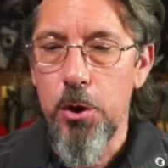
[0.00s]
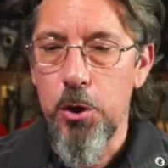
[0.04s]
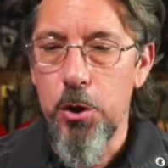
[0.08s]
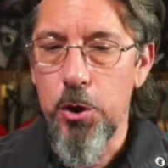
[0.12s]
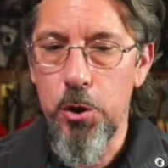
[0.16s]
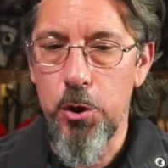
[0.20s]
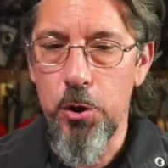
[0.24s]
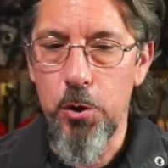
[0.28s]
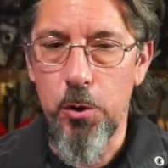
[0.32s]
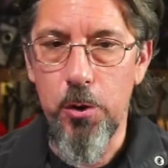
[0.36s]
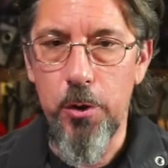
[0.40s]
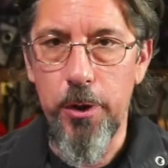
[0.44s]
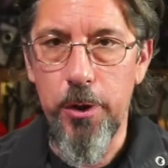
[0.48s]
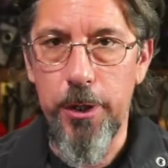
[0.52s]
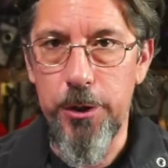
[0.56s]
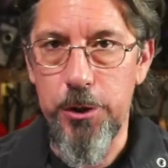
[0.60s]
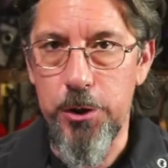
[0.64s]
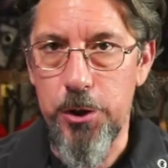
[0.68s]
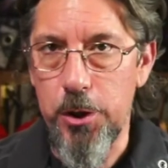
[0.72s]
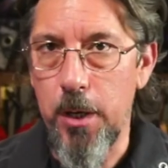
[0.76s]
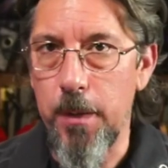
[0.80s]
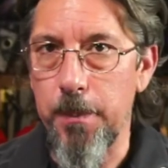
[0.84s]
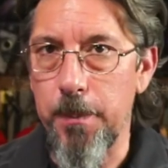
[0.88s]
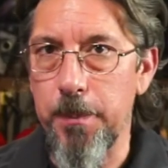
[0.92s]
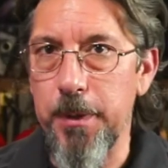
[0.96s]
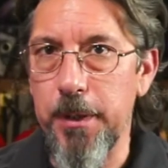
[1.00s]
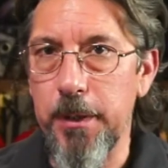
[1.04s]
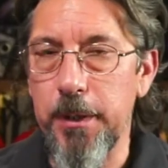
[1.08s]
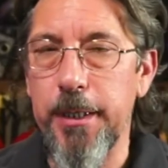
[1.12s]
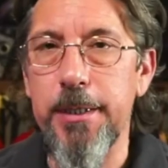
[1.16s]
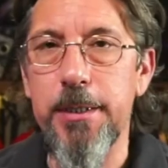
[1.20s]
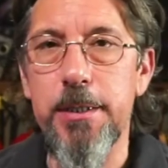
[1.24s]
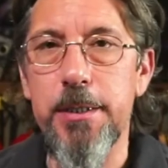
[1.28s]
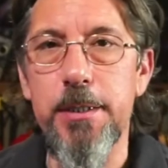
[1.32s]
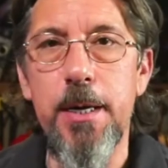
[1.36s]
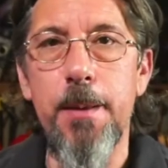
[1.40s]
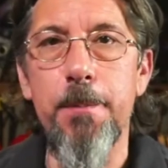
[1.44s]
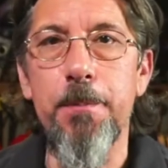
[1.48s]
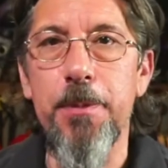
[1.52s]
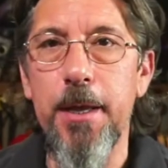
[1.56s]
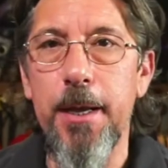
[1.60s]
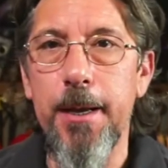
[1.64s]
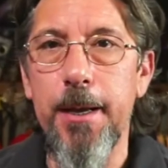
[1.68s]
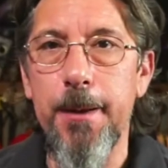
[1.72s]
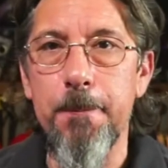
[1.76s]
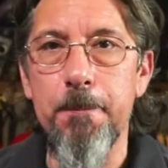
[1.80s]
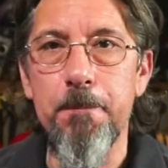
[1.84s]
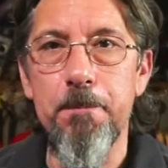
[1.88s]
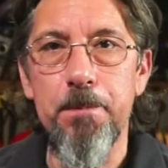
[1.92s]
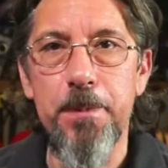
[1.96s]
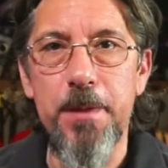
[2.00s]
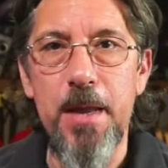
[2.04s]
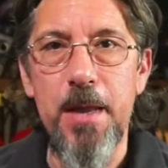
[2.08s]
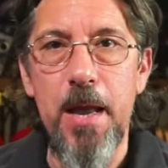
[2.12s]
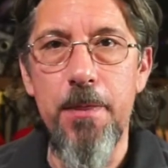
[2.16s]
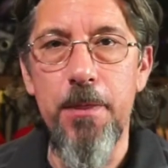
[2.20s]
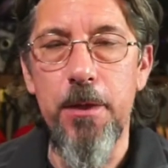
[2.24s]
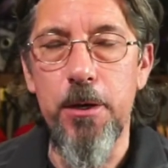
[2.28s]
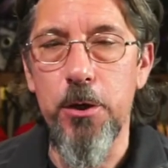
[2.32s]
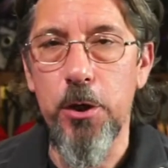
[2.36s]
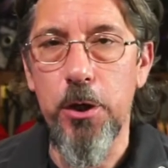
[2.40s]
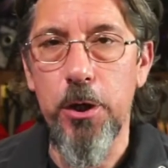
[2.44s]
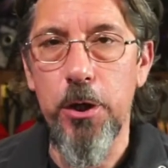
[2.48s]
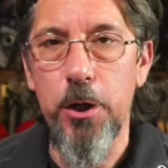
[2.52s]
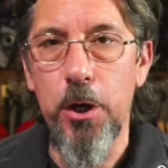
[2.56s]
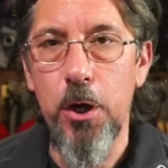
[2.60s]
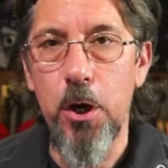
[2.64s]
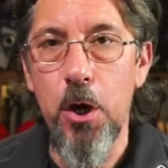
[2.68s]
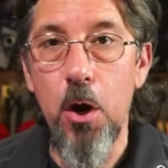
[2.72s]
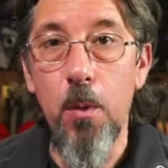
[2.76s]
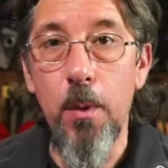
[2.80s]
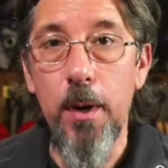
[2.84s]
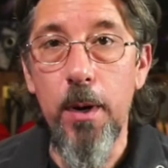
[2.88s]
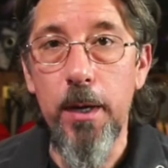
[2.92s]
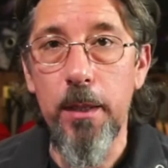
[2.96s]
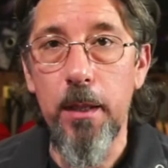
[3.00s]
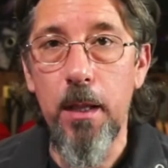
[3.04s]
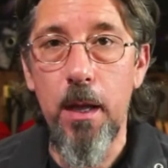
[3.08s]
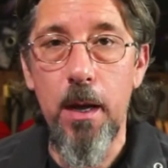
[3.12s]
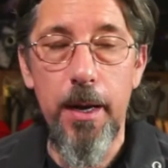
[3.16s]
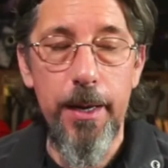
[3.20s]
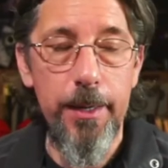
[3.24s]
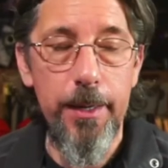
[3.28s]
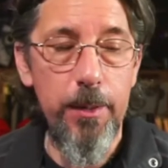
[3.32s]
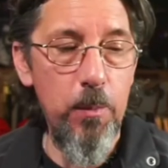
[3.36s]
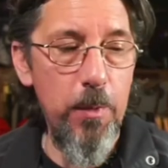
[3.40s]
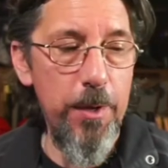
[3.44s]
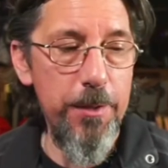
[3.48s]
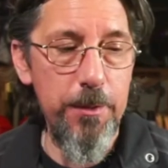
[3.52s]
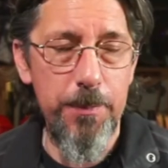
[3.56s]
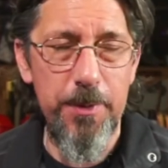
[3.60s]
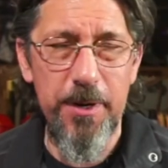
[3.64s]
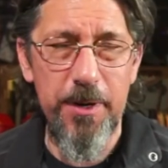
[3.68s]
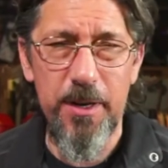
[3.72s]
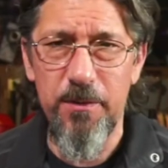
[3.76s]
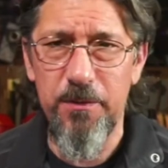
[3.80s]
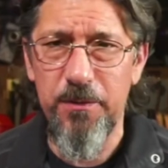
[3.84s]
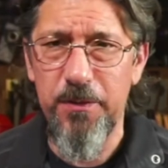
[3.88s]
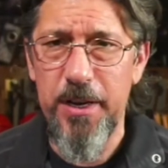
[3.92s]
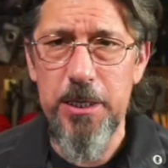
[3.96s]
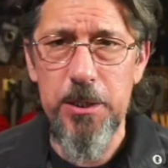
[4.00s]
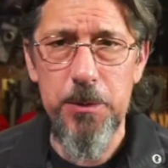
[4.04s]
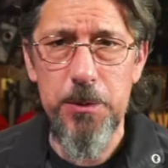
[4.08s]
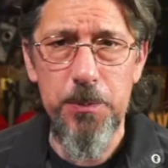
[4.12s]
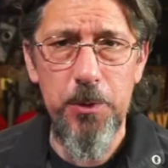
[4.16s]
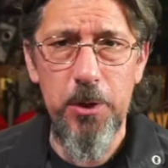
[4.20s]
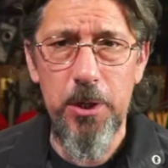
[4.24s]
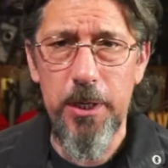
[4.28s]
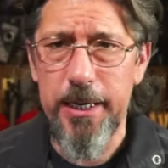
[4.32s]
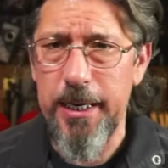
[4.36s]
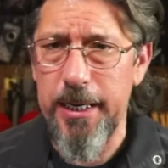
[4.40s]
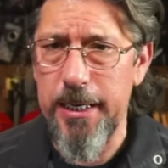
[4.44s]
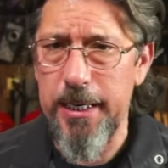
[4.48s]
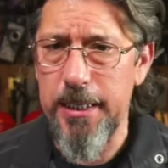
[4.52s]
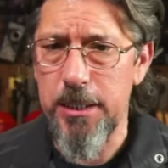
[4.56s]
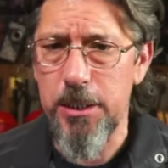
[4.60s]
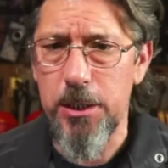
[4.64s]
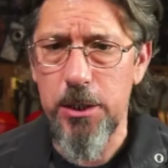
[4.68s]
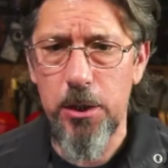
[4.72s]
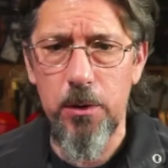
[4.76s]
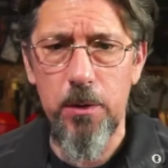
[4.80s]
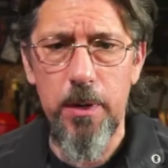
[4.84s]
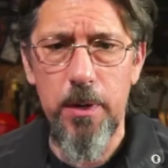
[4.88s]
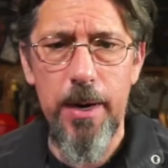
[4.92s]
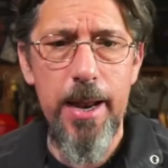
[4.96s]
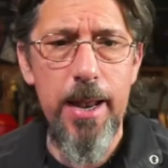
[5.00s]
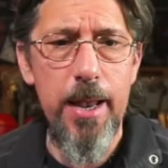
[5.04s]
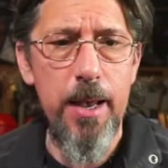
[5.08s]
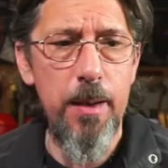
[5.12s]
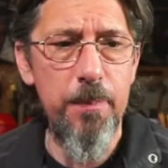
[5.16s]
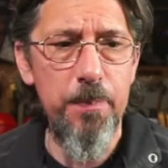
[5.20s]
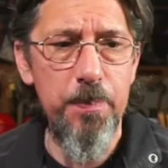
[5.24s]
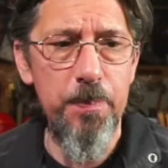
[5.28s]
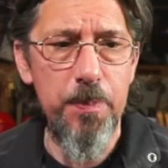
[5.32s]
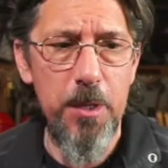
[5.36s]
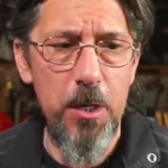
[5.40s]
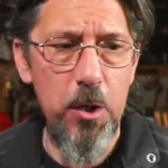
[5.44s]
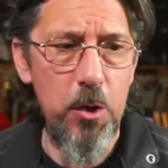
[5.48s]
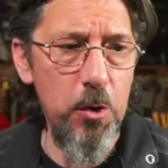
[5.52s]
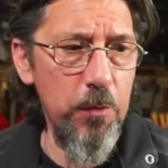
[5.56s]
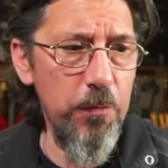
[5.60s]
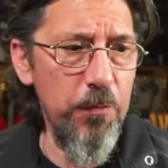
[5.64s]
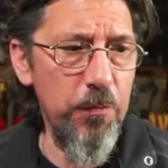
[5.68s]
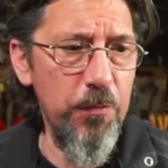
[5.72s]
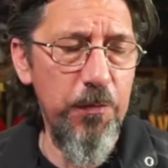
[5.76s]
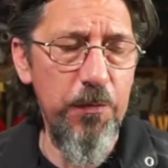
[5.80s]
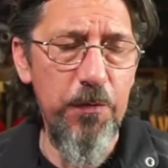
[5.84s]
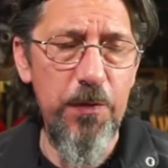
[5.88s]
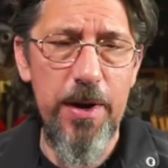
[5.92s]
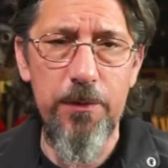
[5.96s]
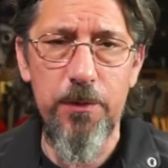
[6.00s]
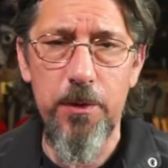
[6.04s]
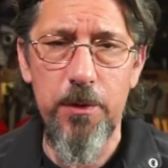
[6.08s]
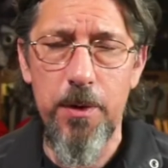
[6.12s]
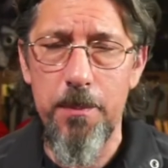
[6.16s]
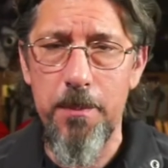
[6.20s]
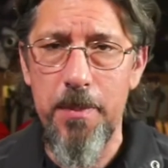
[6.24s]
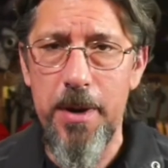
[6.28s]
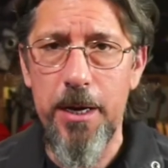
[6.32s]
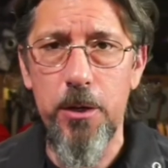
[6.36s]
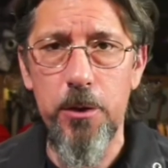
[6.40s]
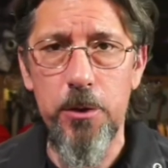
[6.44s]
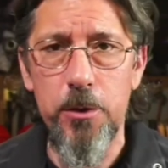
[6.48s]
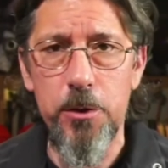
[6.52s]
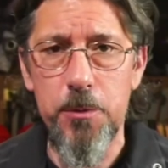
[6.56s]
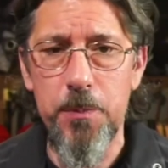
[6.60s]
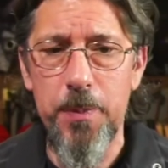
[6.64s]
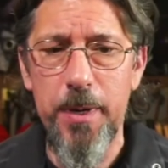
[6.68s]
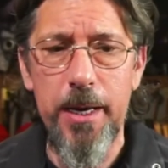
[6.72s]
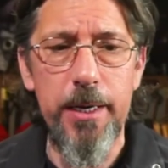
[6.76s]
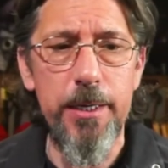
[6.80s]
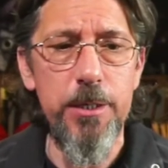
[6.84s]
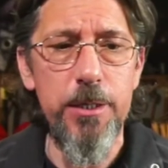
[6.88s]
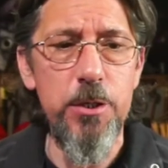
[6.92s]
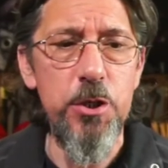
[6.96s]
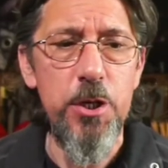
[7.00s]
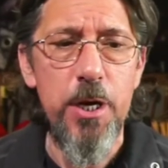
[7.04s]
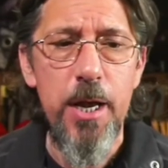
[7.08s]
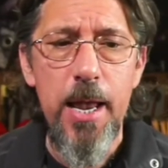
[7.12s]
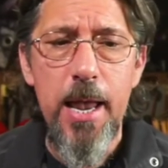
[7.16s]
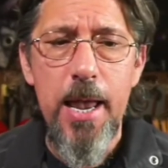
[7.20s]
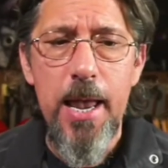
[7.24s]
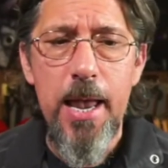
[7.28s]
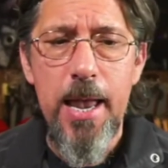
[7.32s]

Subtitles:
You're going to start building something, and then you're going to go online, whether it be on Facebook, Instagram, your favorite maker's page,